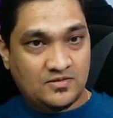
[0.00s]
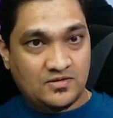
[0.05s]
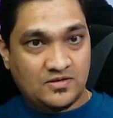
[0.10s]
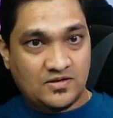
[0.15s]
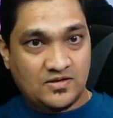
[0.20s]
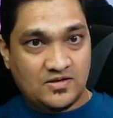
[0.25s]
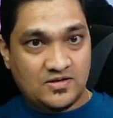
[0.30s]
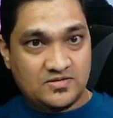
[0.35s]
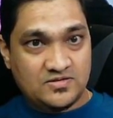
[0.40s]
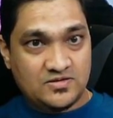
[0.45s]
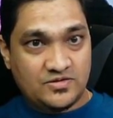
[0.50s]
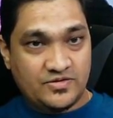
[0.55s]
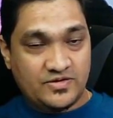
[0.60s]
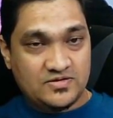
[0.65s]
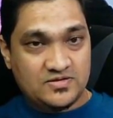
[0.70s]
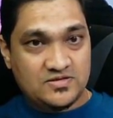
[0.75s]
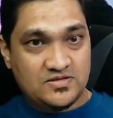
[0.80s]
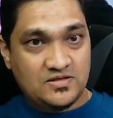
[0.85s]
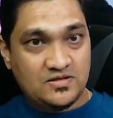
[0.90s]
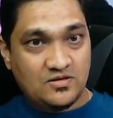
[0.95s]
and as you
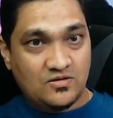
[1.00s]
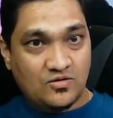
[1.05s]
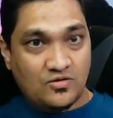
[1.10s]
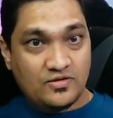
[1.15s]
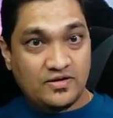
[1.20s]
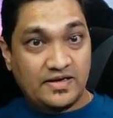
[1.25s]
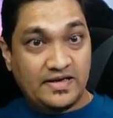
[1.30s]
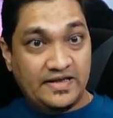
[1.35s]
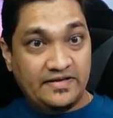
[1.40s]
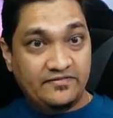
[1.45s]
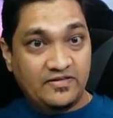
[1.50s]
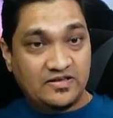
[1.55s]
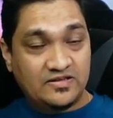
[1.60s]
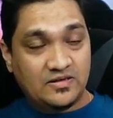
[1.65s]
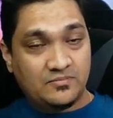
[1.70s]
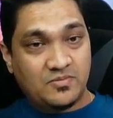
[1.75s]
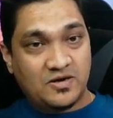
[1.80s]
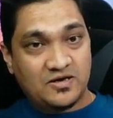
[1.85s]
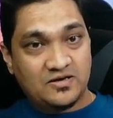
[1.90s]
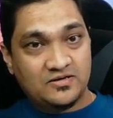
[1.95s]
can see, on leaving
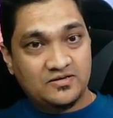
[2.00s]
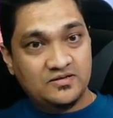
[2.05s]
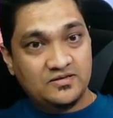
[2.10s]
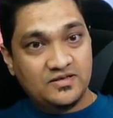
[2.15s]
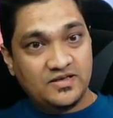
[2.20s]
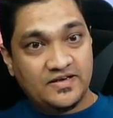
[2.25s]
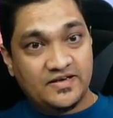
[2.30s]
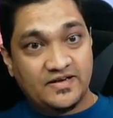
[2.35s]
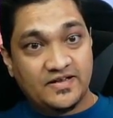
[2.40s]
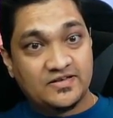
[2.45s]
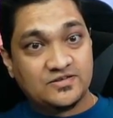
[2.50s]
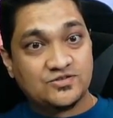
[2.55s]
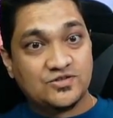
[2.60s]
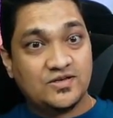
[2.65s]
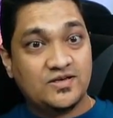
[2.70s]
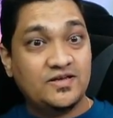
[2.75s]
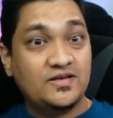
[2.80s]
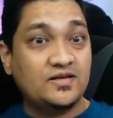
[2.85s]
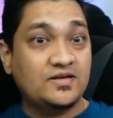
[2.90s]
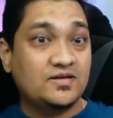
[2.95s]
the button, it
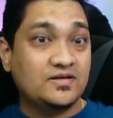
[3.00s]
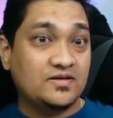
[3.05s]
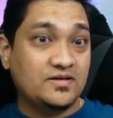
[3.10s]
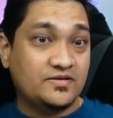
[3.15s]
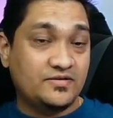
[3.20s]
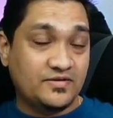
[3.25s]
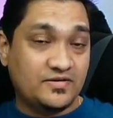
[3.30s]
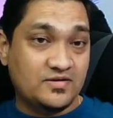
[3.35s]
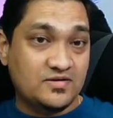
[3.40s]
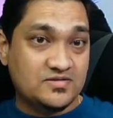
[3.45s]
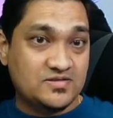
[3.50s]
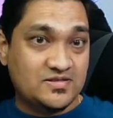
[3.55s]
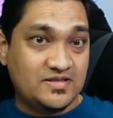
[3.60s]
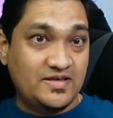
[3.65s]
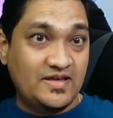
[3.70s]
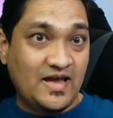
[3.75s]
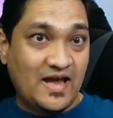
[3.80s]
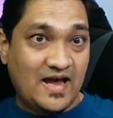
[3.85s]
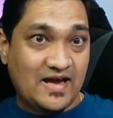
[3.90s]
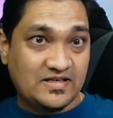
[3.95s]
actually triggers
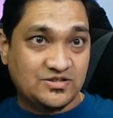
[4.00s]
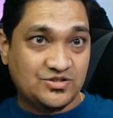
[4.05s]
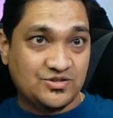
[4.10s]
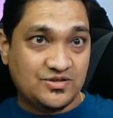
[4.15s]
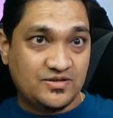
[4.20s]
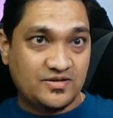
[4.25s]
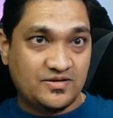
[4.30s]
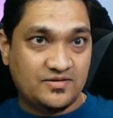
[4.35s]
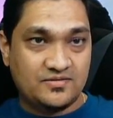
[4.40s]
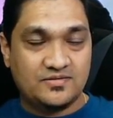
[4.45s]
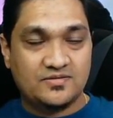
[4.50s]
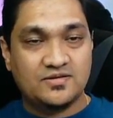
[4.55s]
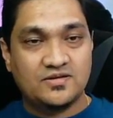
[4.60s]
the action here.